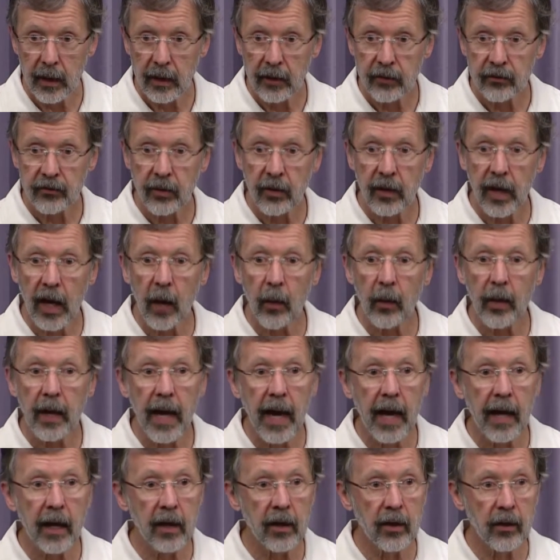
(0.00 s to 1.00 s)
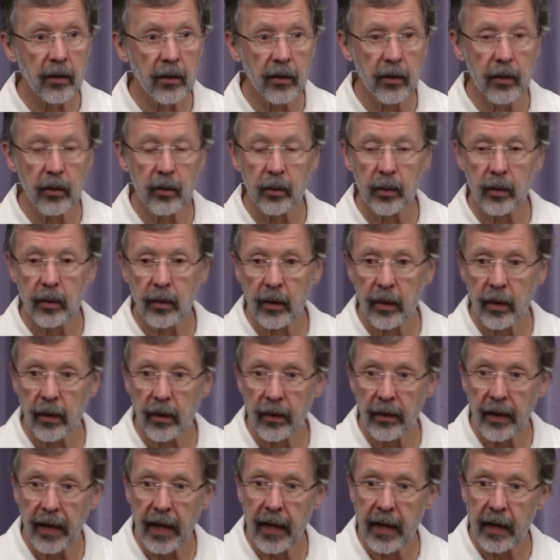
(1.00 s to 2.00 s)
So now we had a group
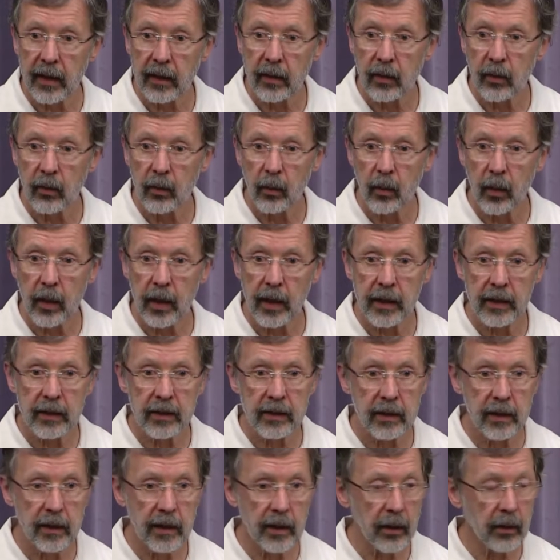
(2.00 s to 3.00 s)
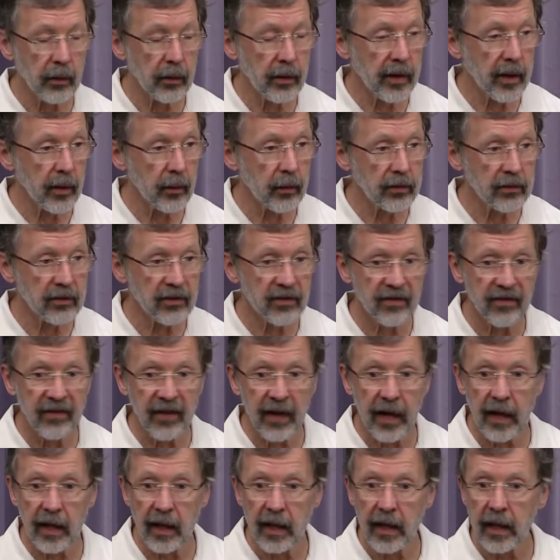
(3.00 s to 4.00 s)
that was, that was
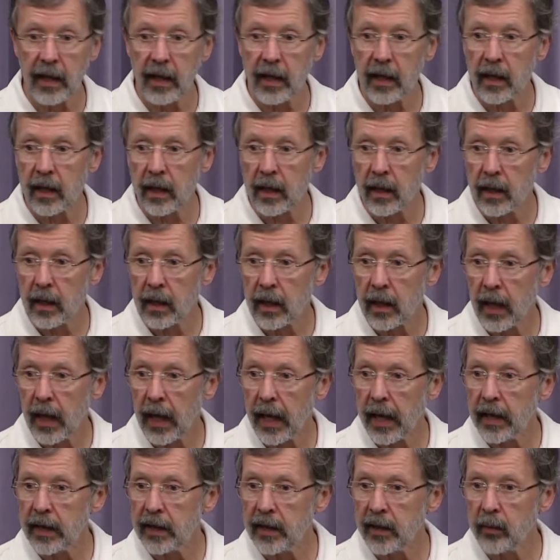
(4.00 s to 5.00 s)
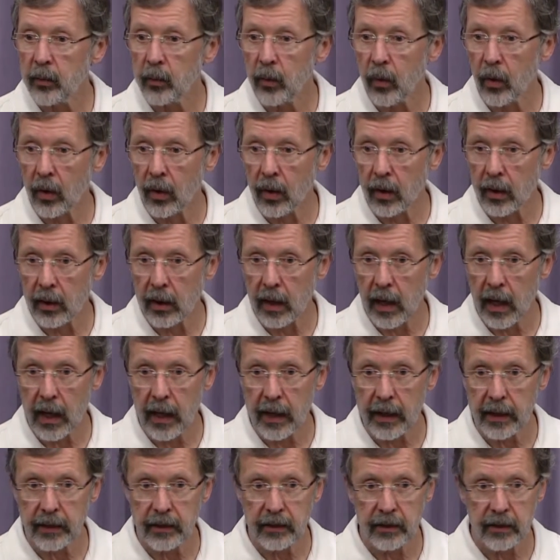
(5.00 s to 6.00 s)
failing and
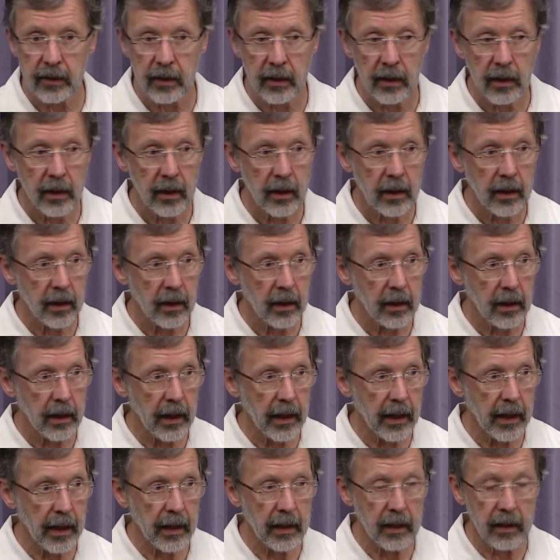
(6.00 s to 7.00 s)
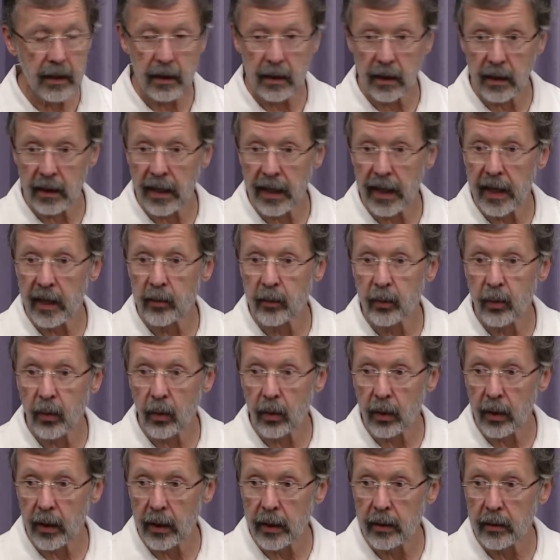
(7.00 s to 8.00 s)
demoralized and led
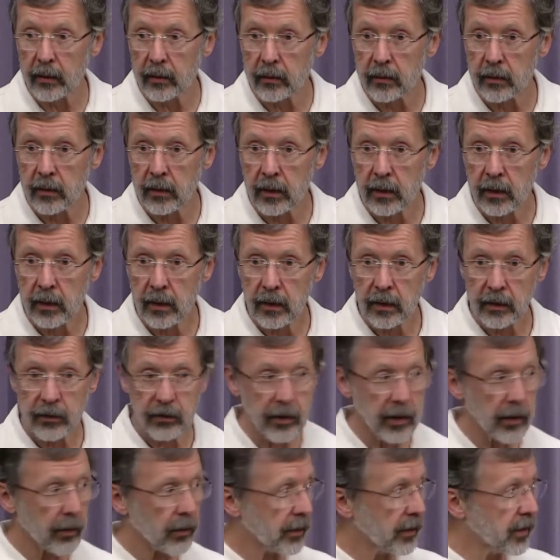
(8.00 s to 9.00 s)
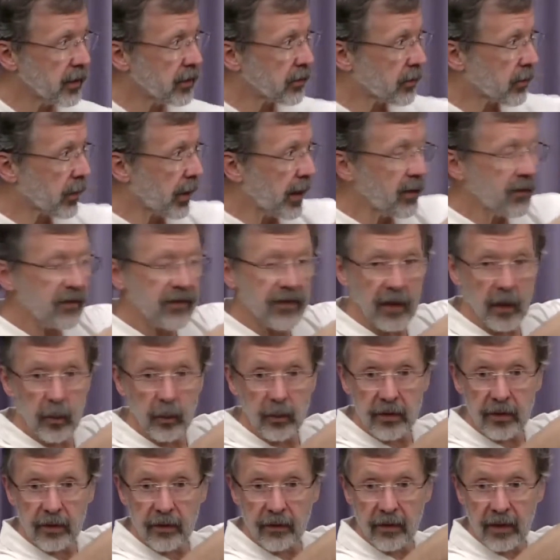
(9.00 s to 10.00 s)
poorly. So there were these great
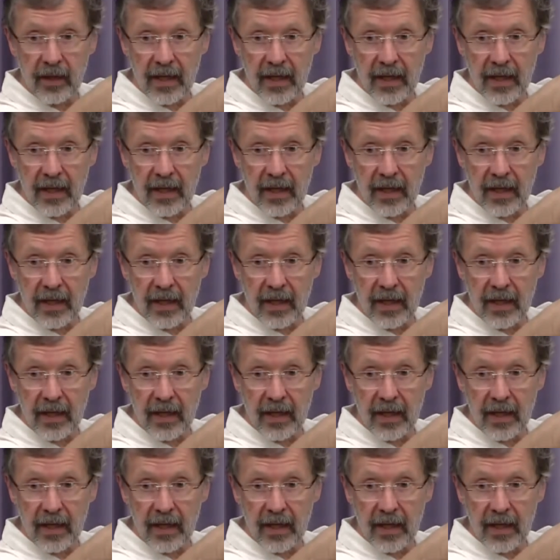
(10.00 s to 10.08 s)
films of the